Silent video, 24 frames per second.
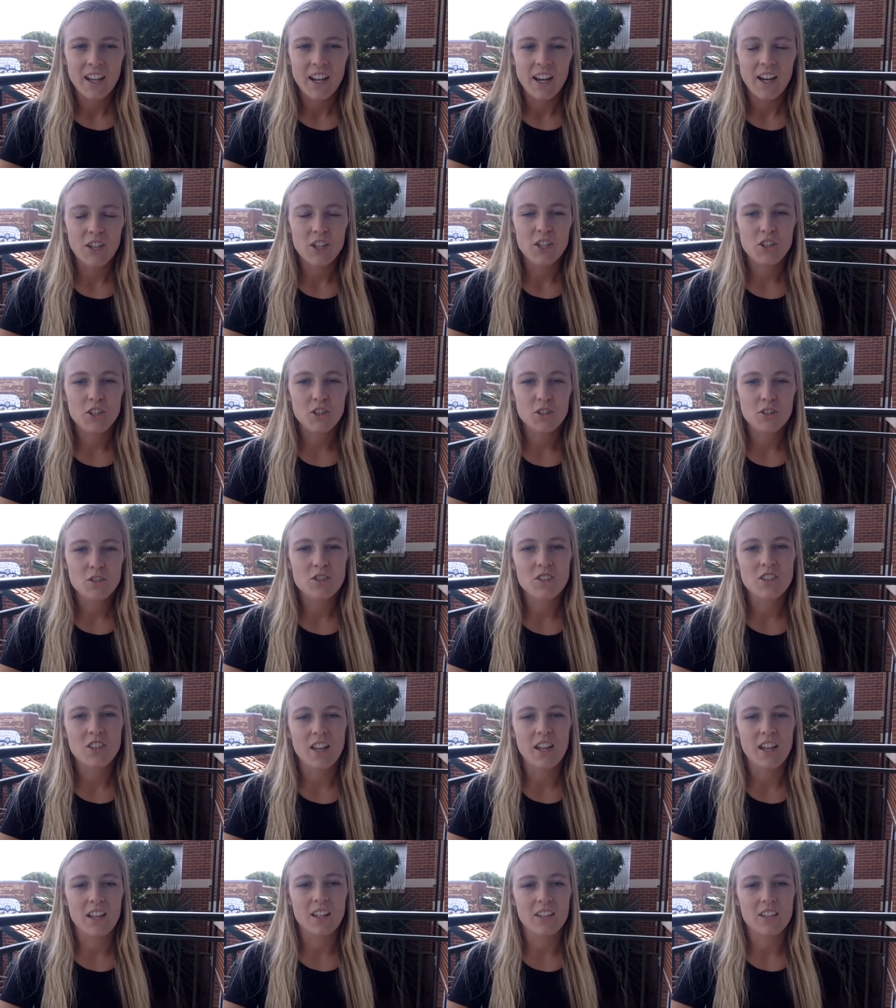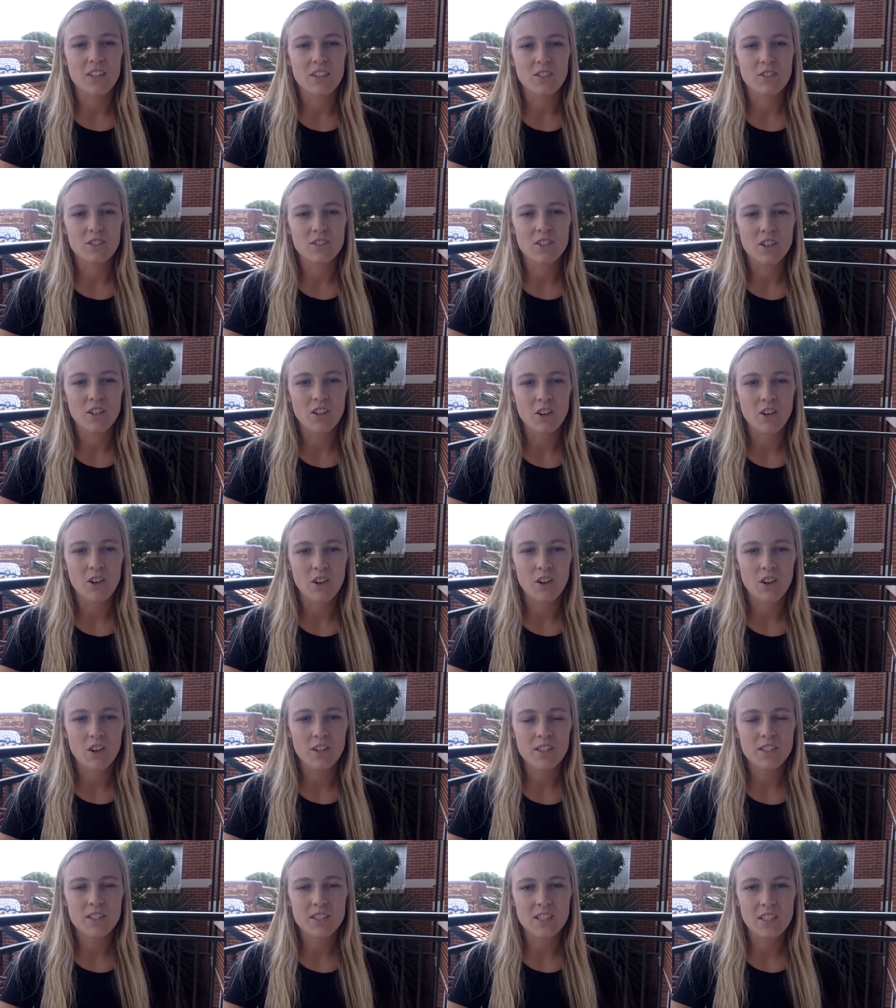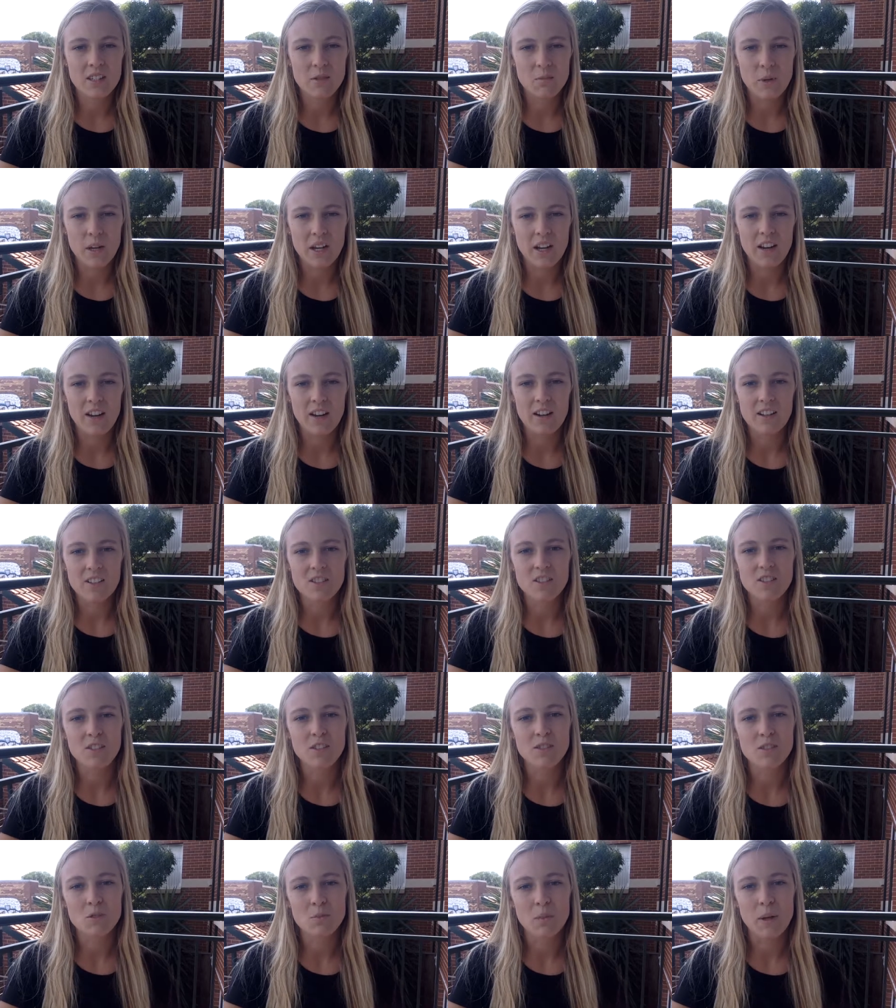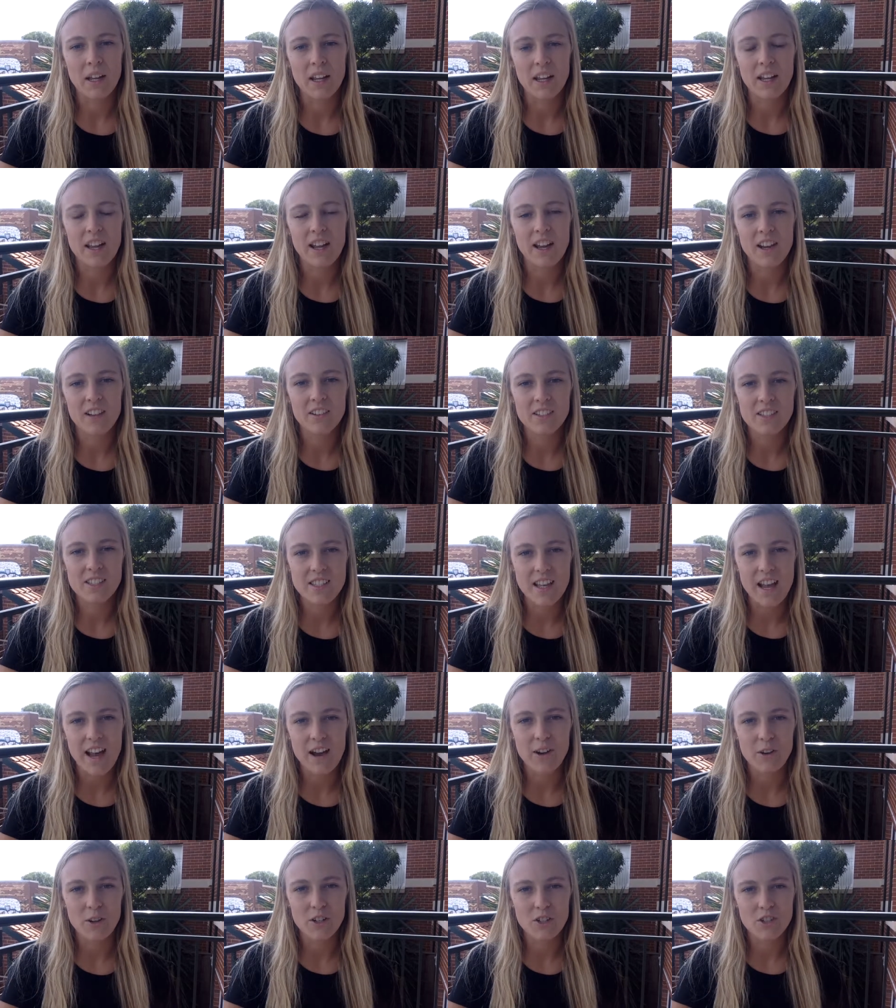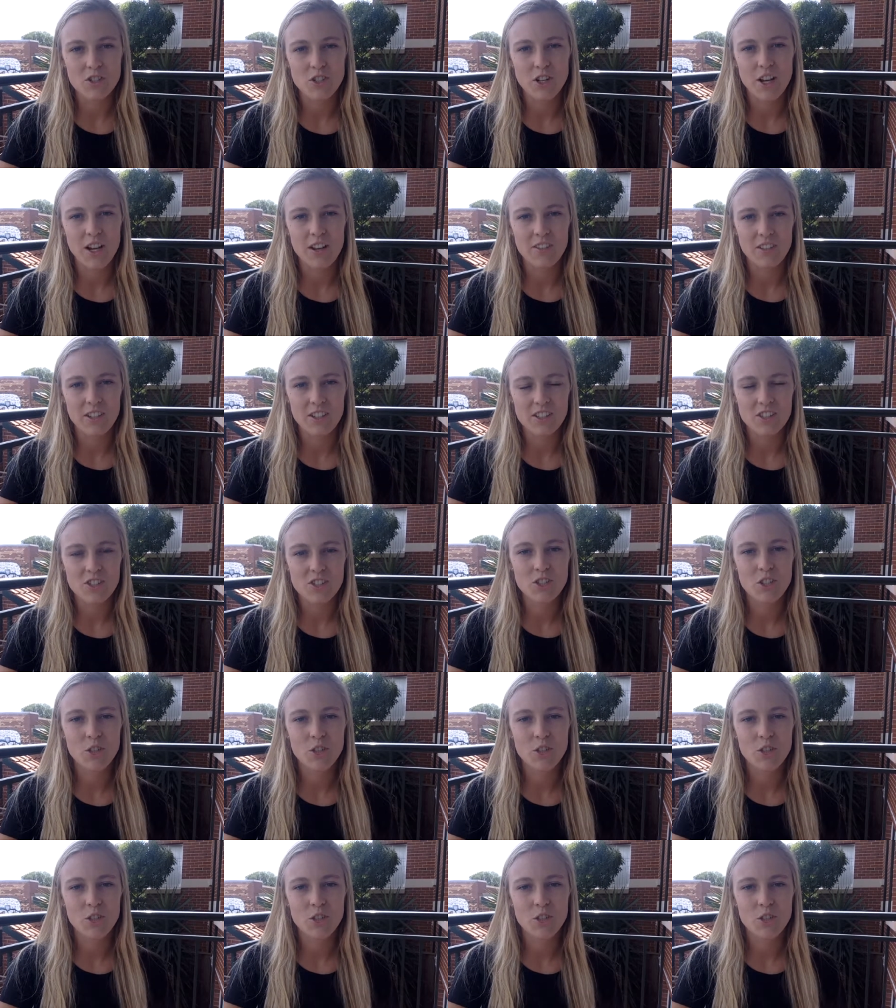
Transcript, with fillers: A huge thank you to all the team parents who spent countless hours driving us